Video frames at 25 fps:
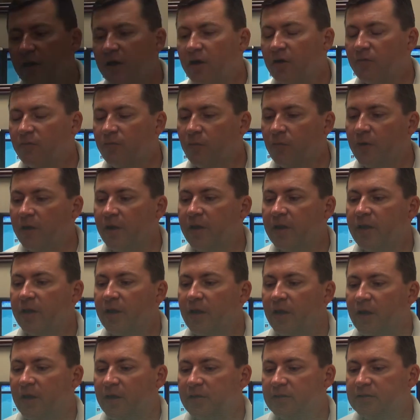
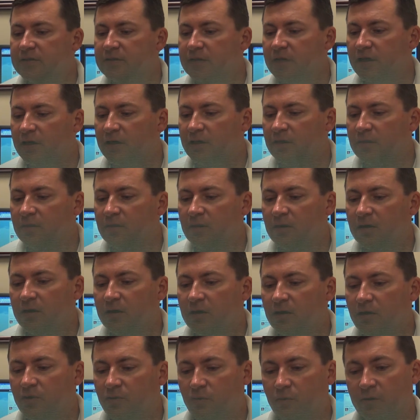L-488
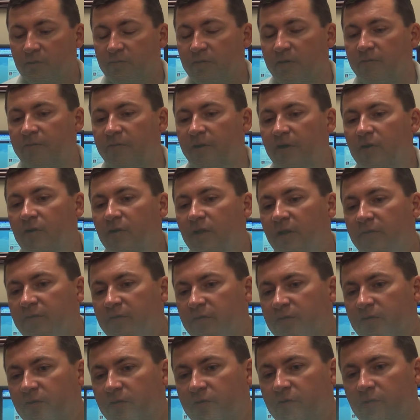is one of our federal levee
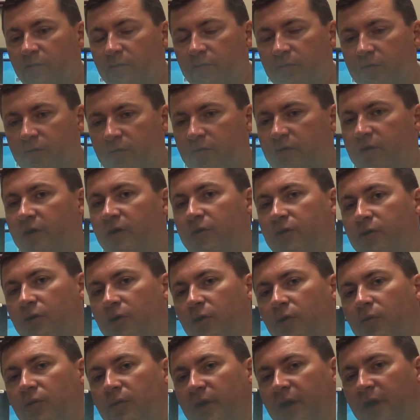systems in southern
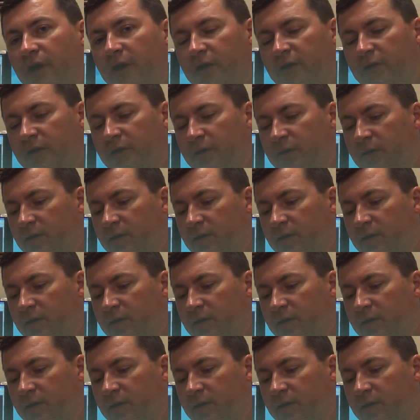Holt County.